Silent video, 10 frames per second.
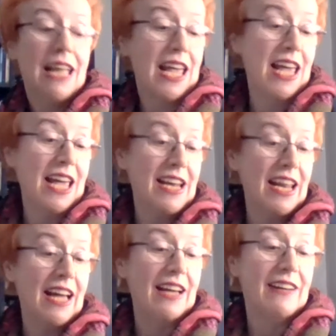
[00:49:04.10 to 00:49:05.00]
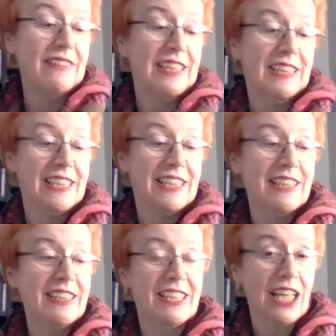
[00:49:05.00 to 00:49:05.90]
in this
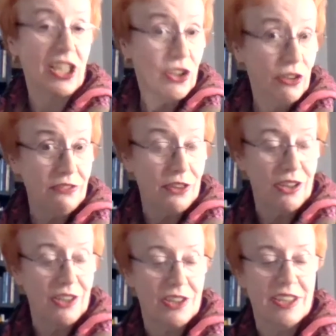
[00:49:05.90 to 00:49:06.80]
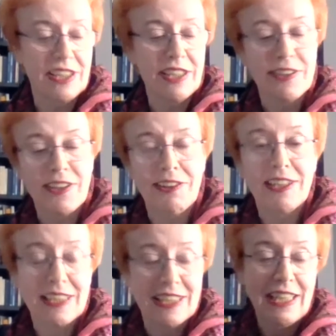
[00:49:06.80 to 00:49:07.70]
discussion of Deleuze and
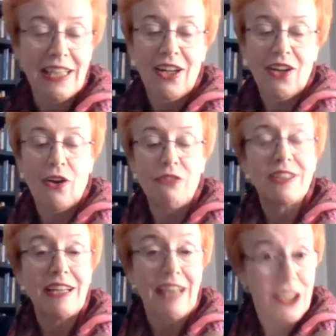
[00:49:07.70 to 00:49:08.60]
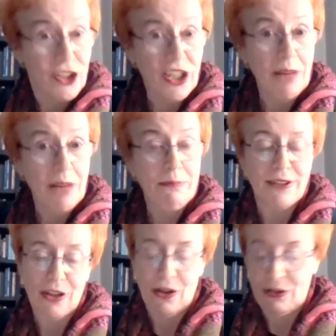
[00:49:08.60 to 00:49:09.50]
Guattari of the last
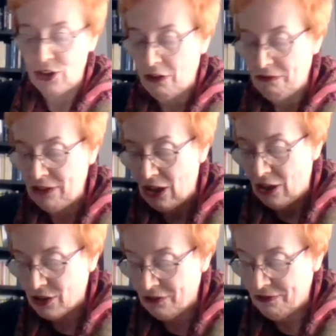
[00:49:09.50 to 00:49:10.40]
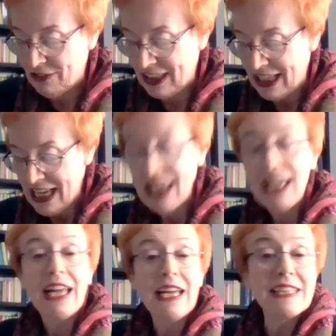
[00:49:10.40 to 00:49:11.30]
chapter on geophilosophy
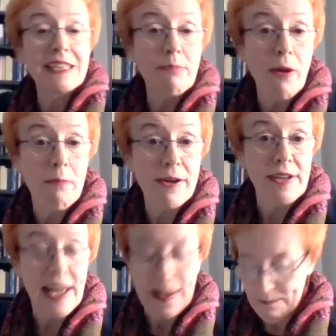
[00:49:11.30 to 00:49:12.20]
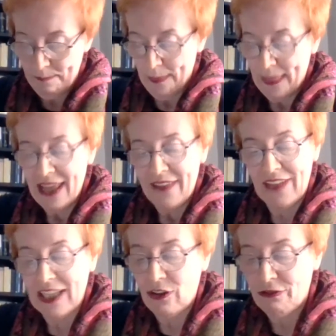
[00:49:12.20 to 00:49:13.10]
is a proper name,
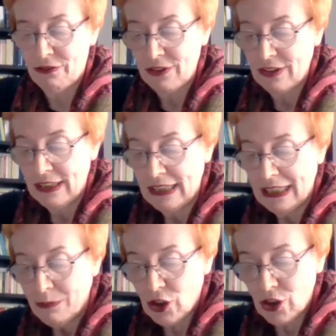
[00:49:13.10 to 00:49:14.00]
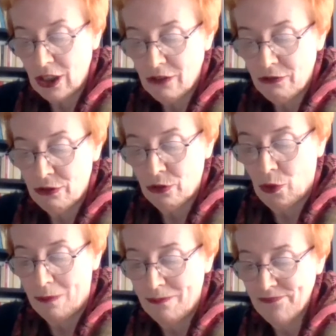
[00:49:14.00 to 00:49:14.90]
that of Michel
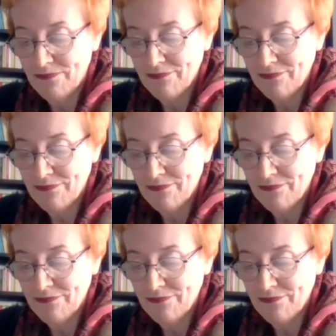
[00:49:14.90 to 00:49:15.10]
Foucault.